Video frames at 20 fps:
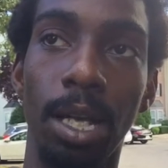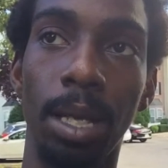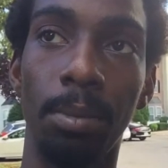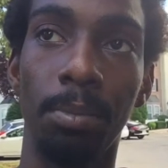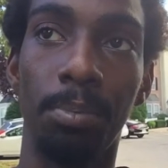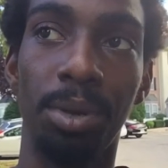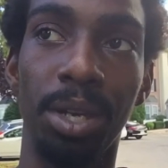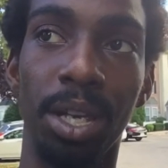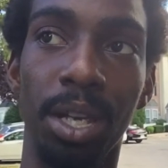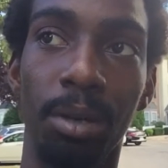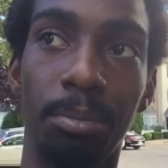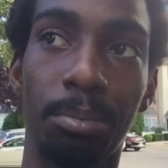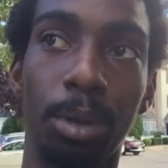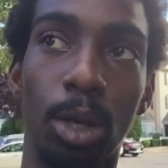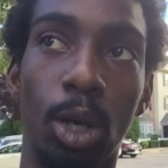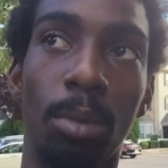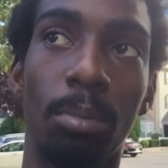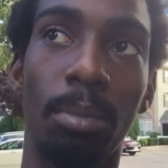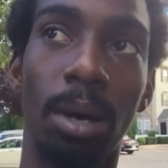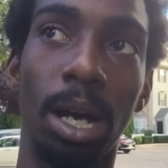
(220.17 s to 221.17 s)
being
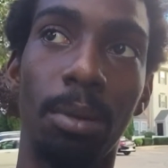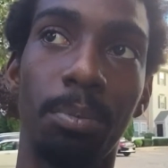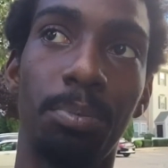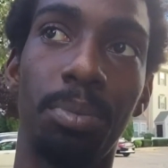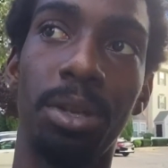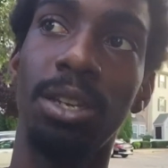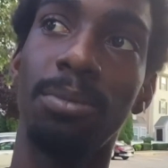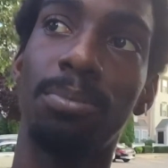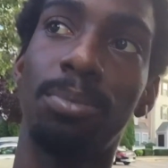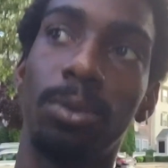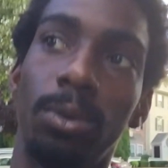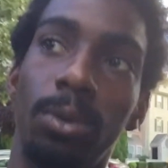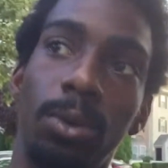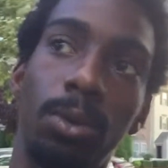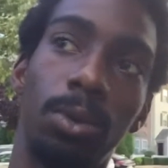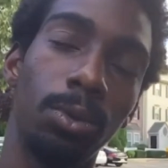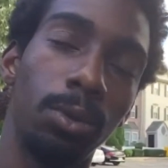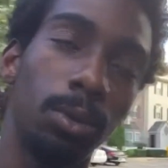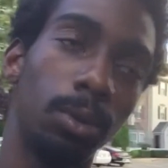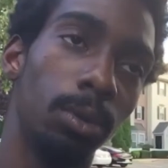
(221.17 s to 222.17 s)
bought by people
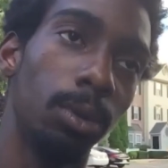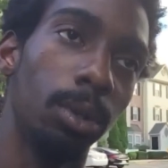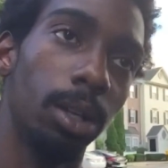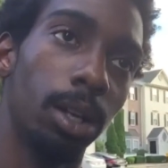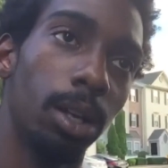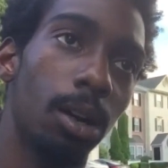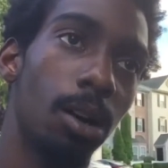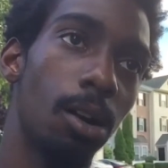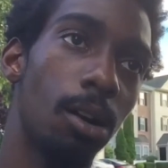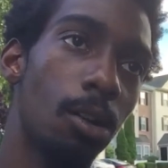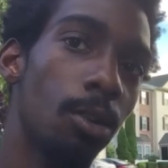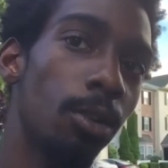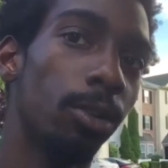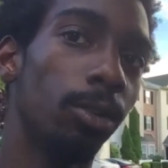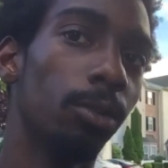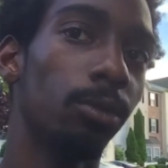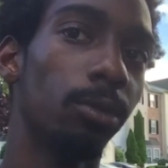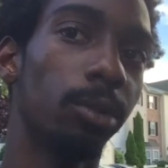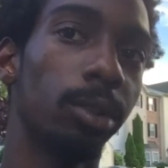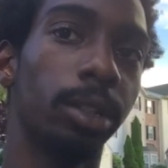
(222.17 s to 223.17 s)
who aren't
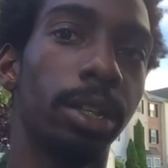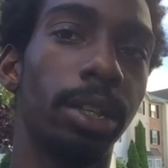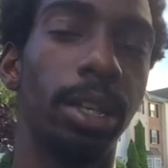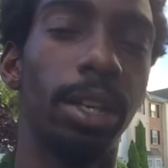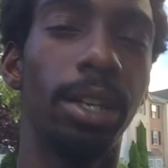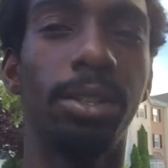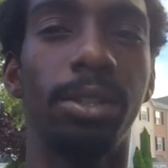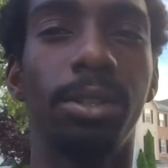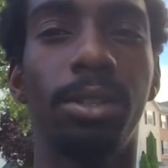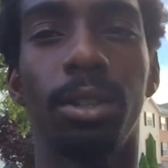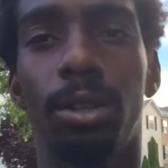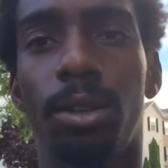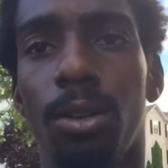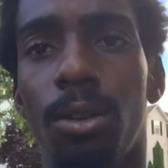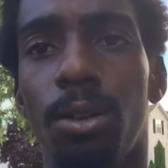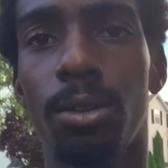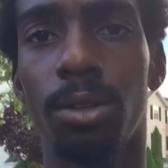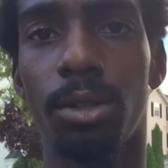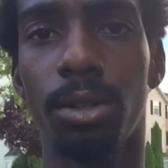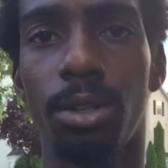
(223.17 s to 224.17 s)
really into
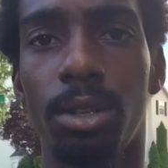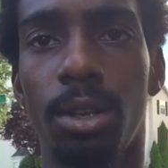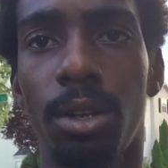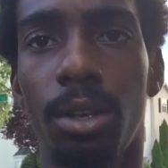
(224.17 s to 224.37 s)
cars.